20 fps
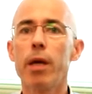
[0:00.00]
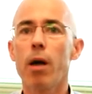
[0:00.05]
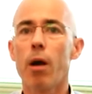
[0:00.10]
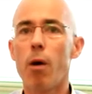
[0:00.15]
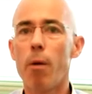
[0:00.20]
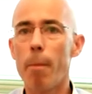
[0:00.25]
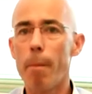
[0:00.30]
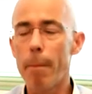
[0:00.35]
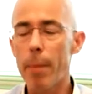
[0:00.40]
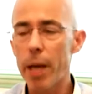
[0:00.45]

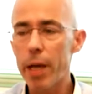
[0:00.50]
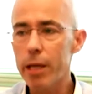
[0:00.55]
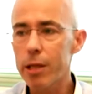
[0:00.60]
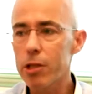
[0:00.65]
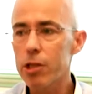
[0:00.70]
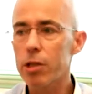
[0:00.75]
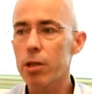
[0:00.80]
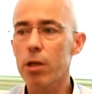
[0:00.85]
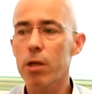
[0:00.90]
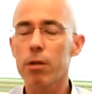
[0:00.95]
a
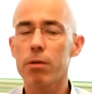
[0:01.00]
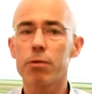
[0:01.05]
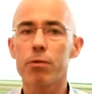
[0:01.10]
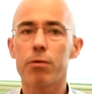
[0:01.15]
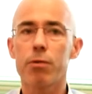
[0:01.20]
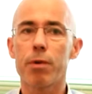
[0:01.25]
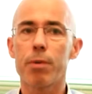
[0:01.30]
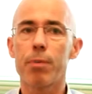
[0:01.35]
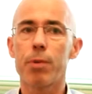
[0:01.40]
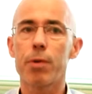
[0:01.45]
major
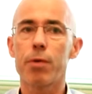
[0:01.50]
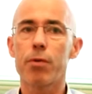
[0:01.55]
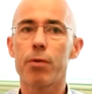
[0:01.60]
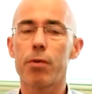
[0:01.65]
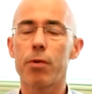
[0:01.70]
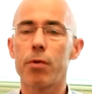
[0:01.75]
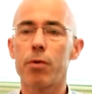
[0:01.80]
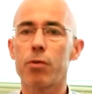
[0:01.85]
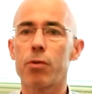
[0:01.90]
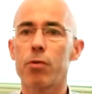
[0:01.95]

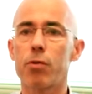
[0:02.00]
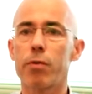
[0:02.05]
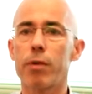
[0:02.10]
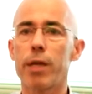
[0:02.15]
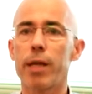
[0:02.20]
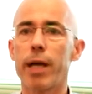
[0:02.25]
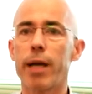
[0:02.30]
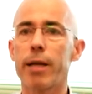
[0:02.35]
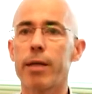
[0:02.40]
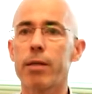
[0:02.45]
contributor to
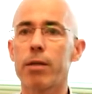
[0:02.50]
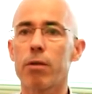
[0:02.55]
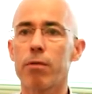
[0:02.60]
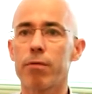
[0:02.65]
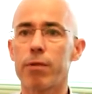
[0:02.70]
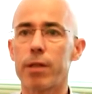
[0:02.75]
the end of